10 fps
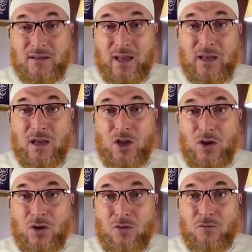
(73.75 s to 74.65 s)
say
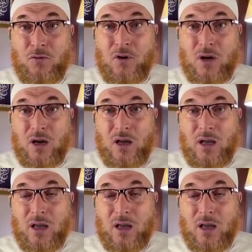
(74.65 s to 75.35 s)
you're four.